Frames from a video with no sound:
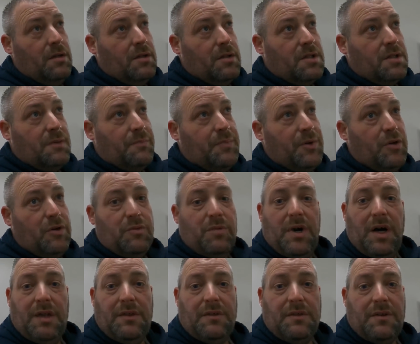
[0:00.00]
blue
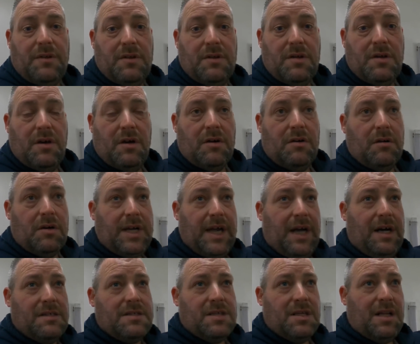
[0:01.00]
one, I got
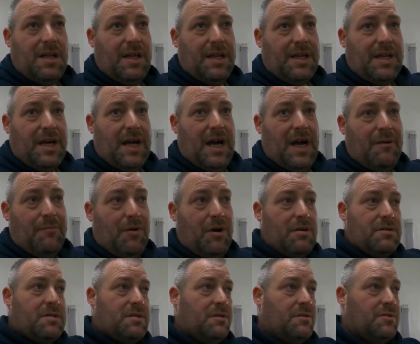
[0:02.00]
Gal to clean that up
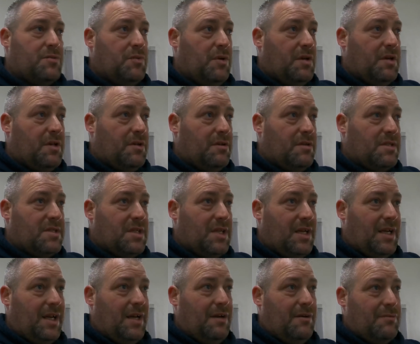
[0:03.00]
whilst I was working on
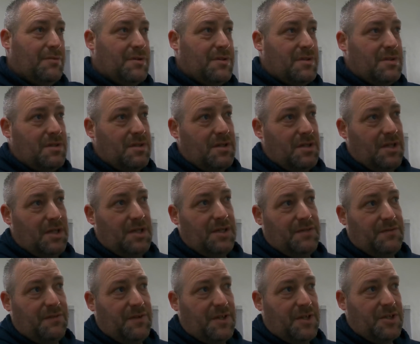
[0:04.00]
something else. He
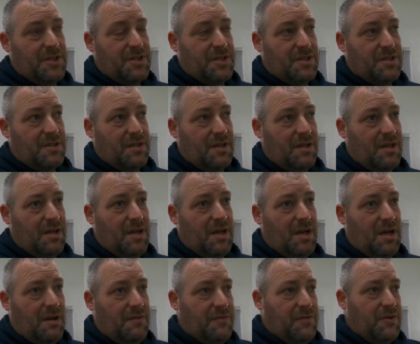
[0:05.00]
finished
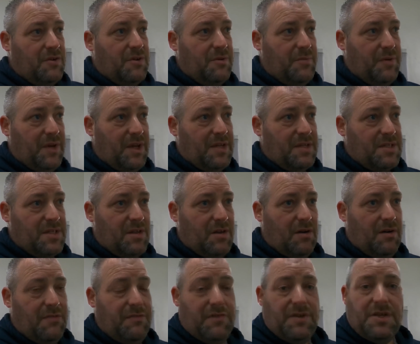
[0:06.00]
a few of the bits, then
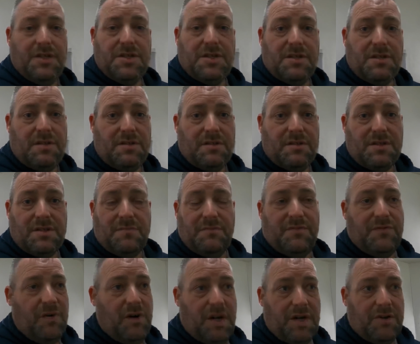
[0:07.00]
I finished some
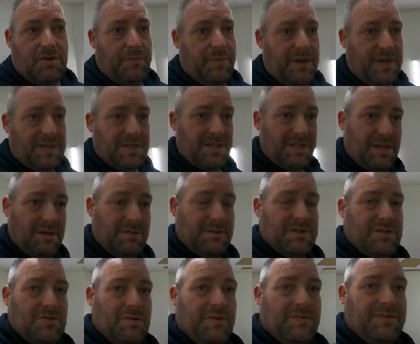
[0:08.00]
final bits, and that
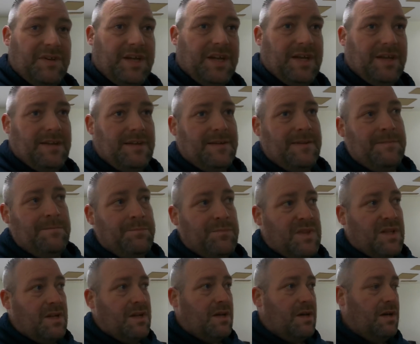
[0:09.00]
was sort of it.
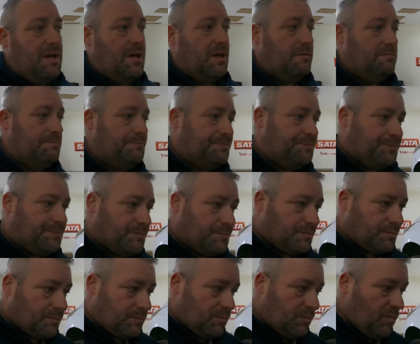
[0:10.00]

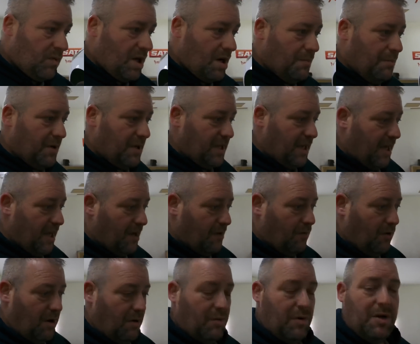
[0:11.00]
But yeah,
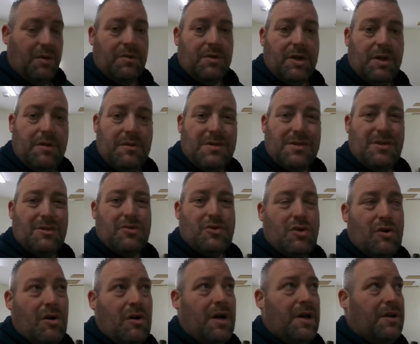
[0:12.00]
what I will do is I'll
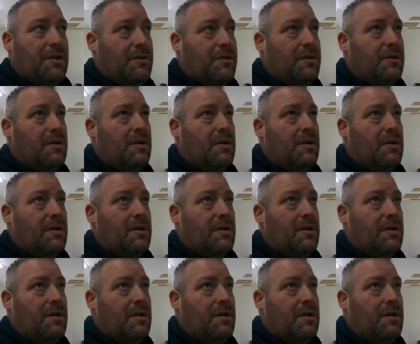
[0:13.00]
try and,